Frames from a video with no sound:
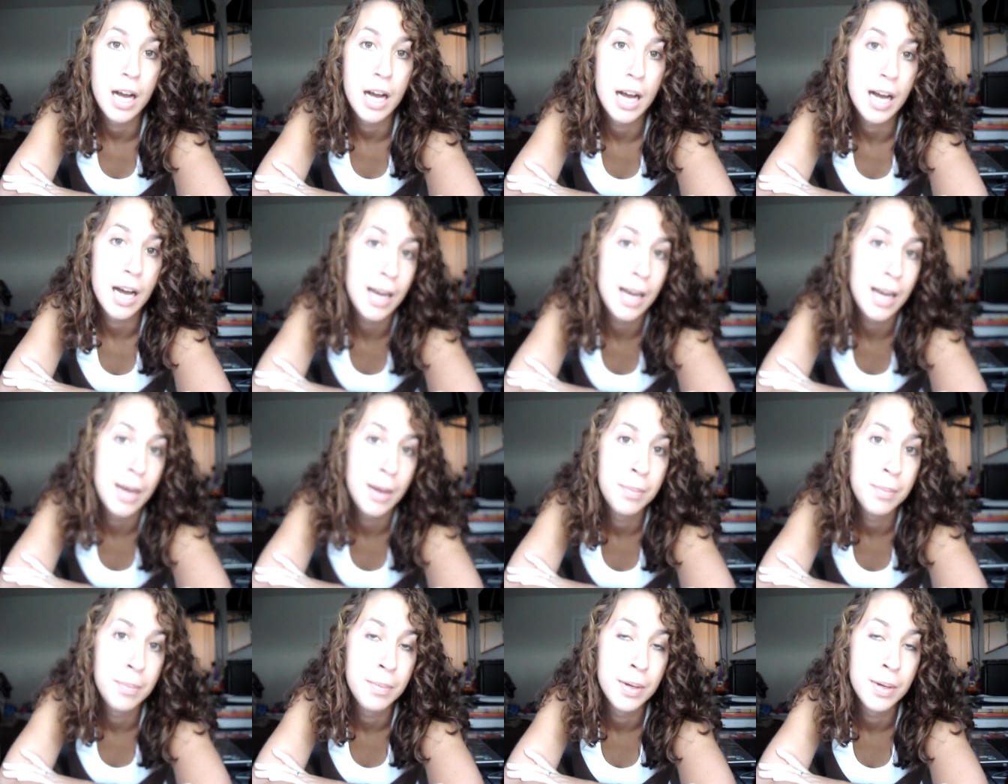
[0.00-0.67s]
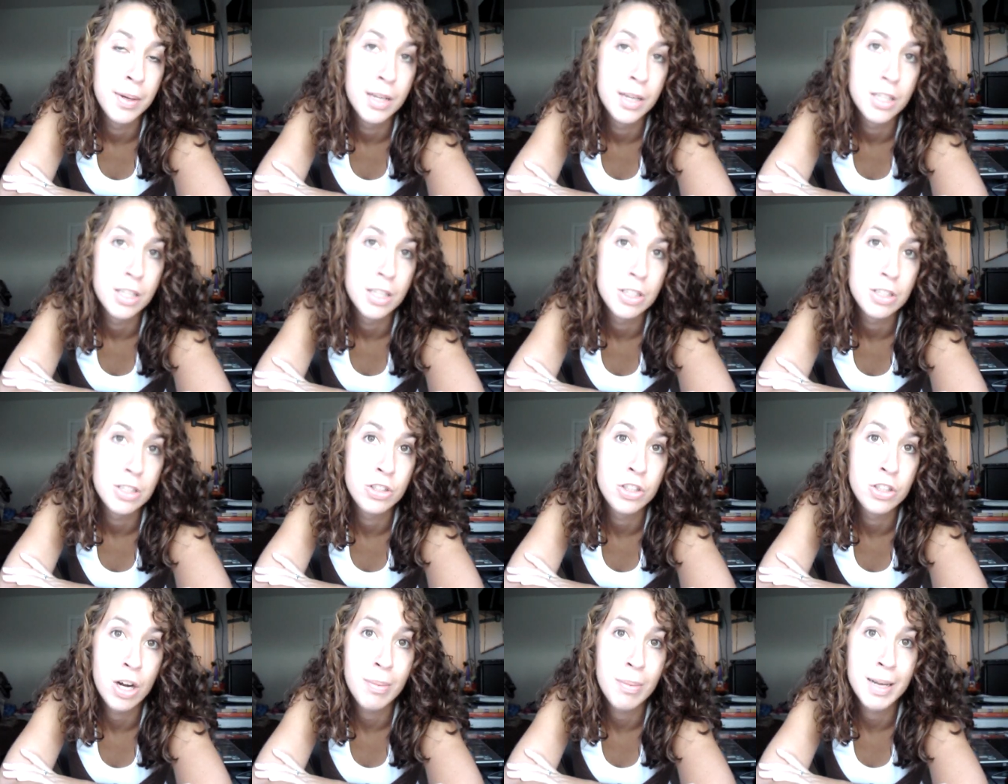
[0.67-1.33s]
Um,
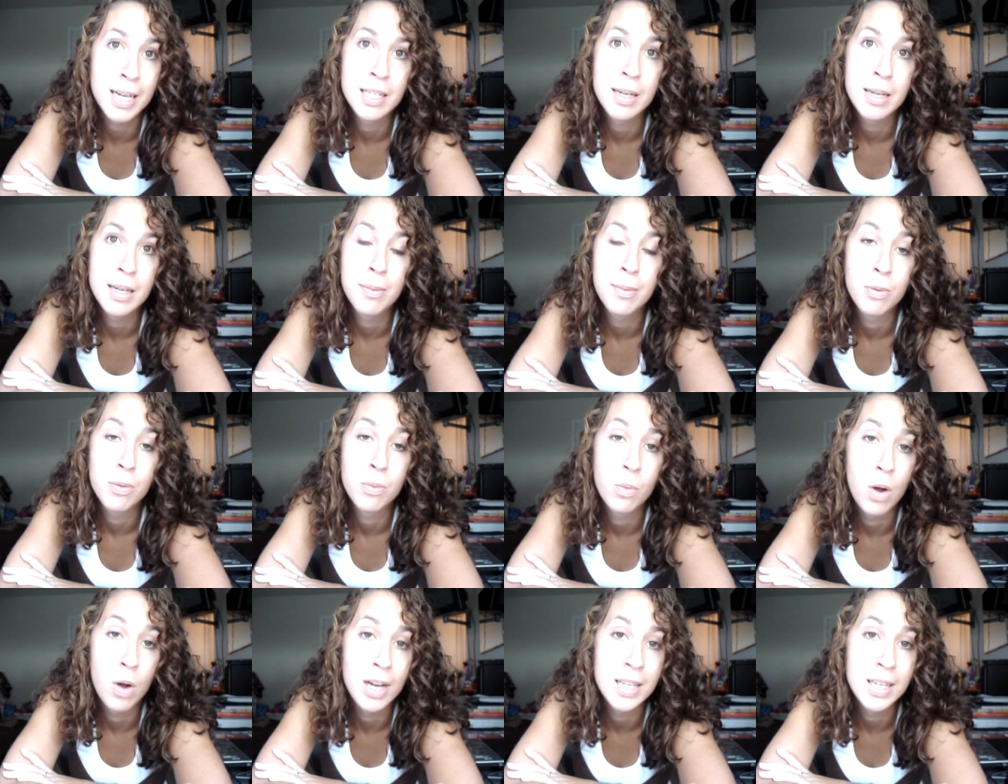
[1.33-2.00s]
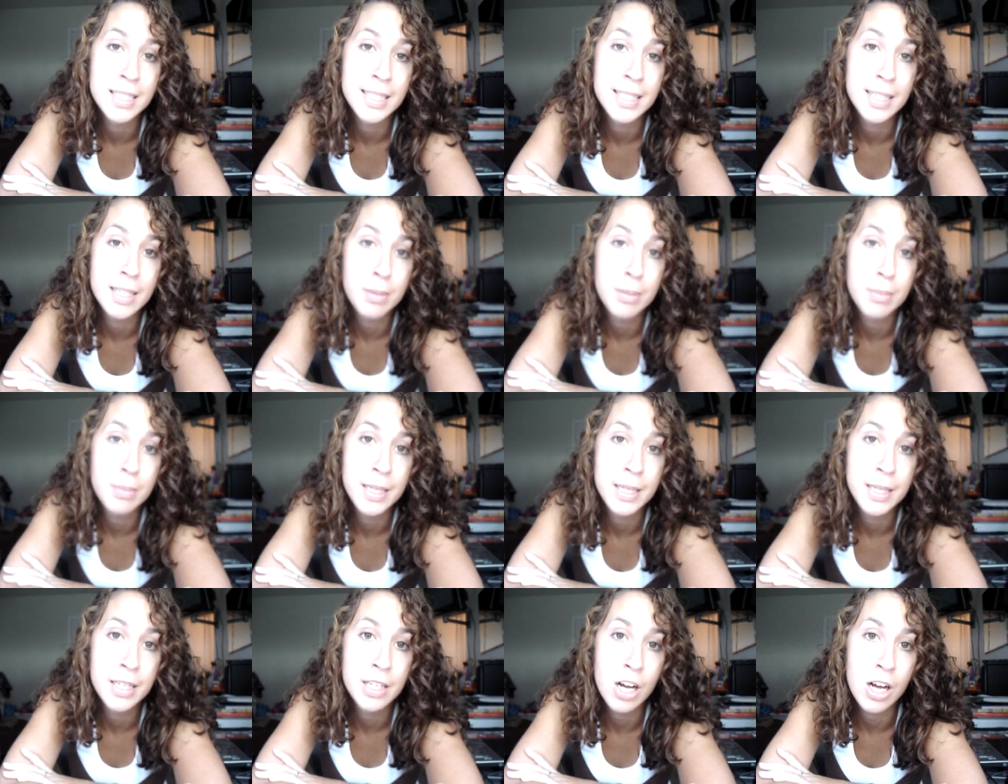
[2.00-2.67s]
drawback number one to
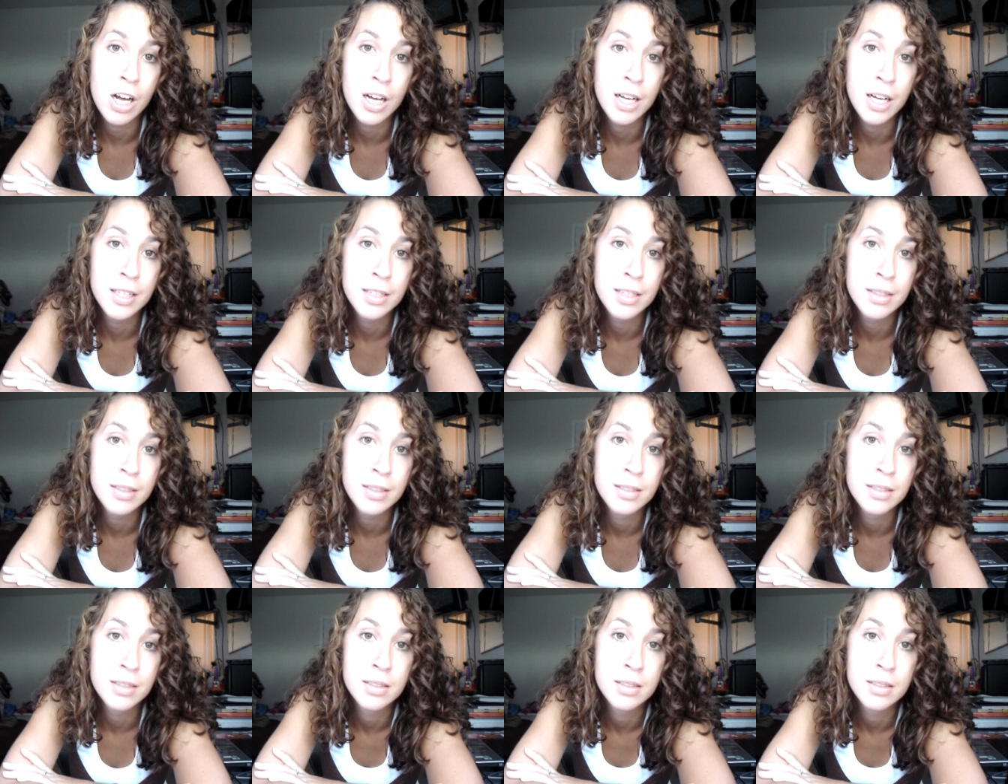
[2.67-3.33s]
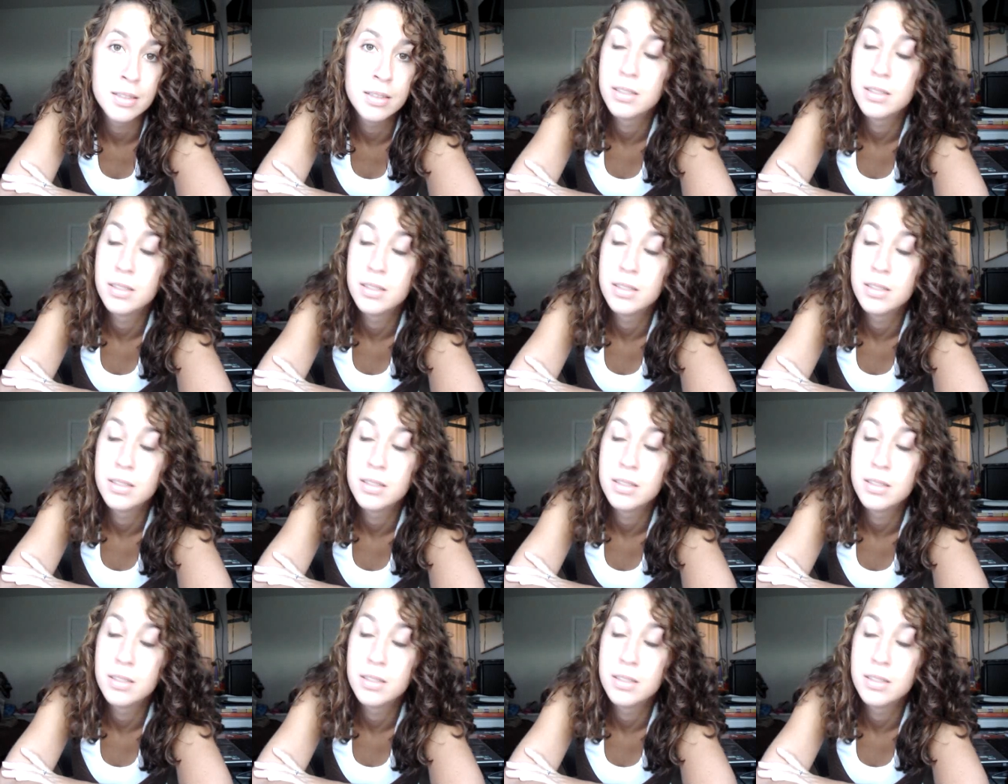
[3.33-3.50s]
Kiera being gone.